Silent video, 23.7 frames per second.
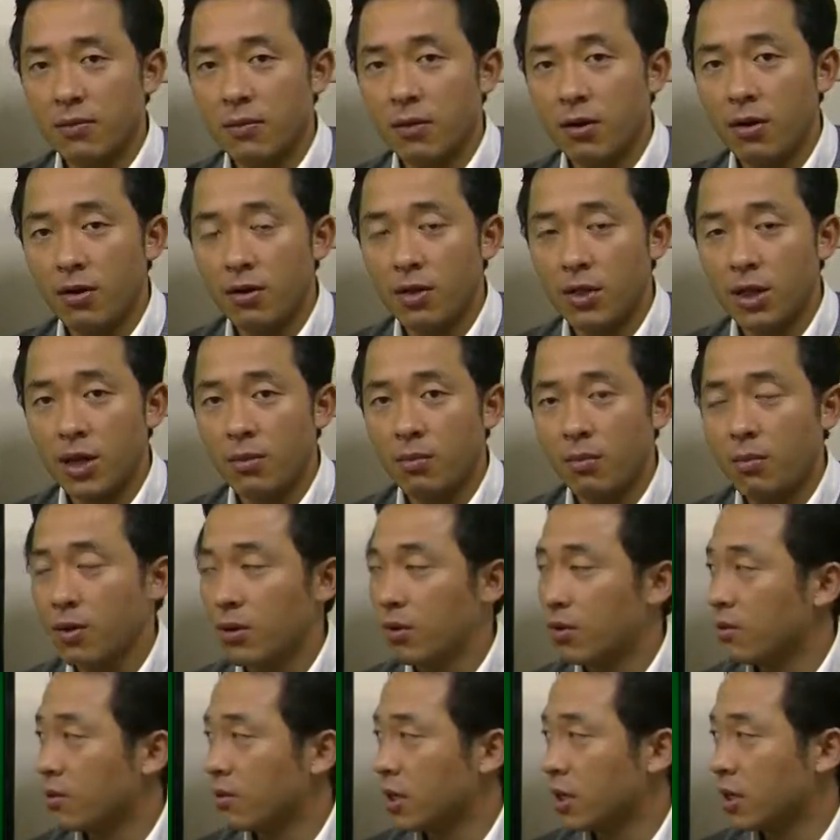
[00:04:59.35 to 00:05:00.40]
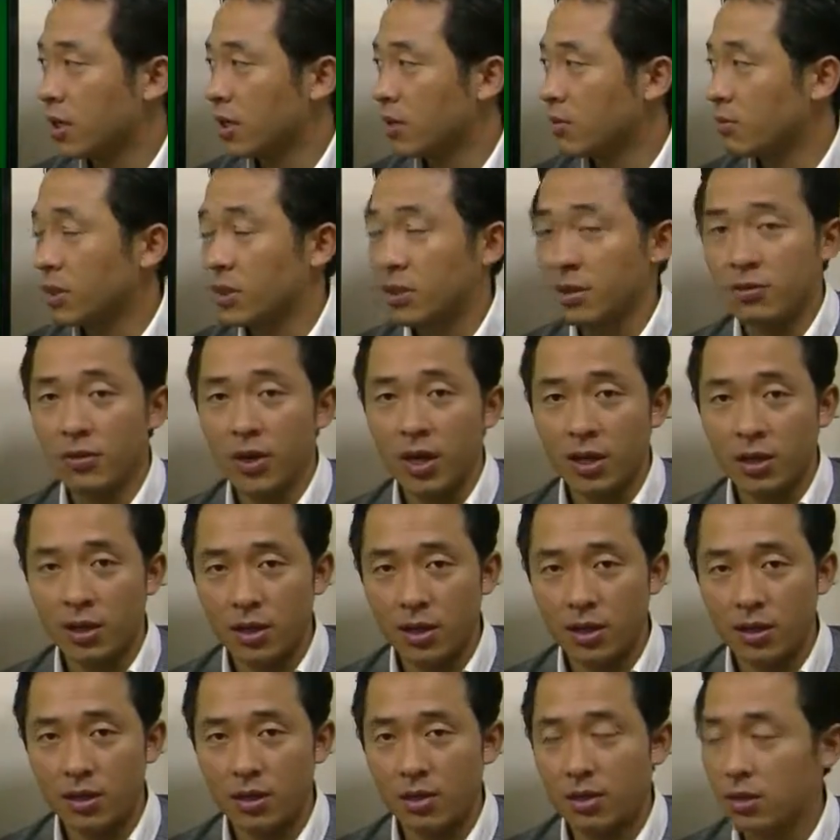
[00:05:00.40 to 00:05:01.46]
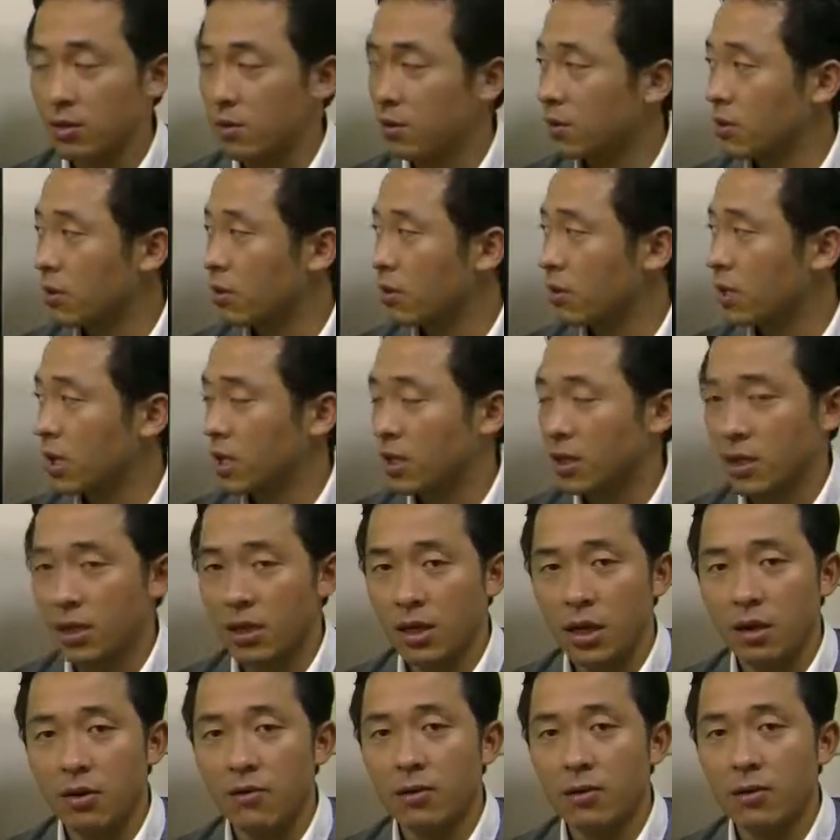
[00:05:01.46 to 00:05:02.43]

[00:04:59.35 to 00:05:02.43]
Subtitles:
for example, like a miscellaneous or like,